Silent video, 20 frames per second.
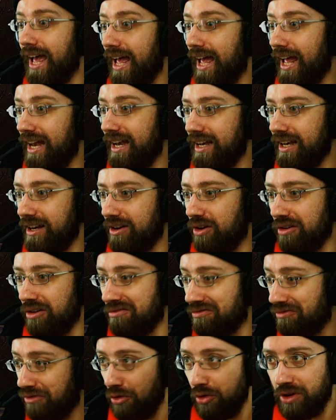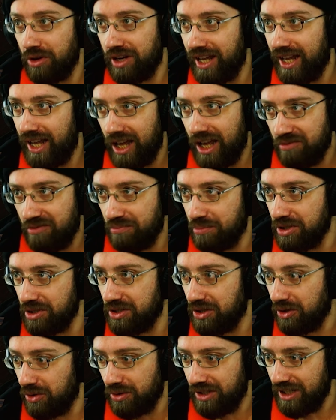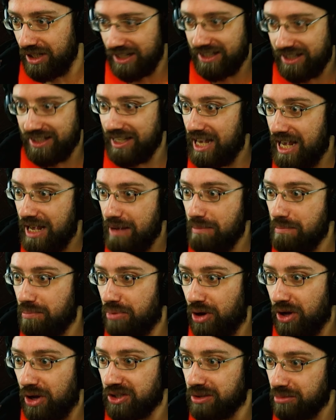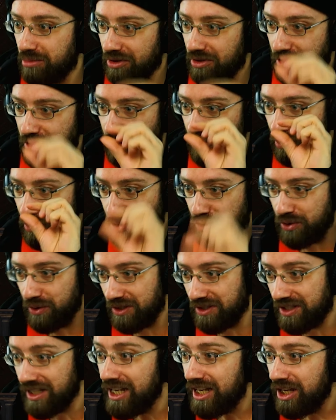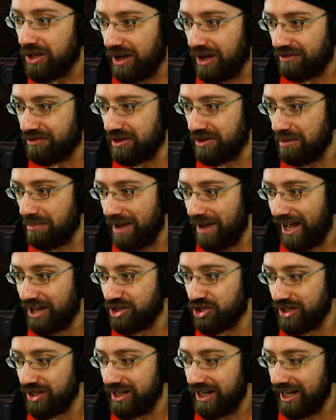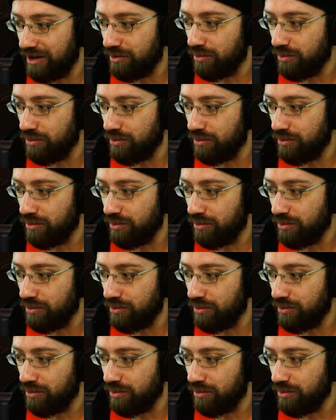And on 4K, I've been told, it's impossible. The cursor is, you have to imagine,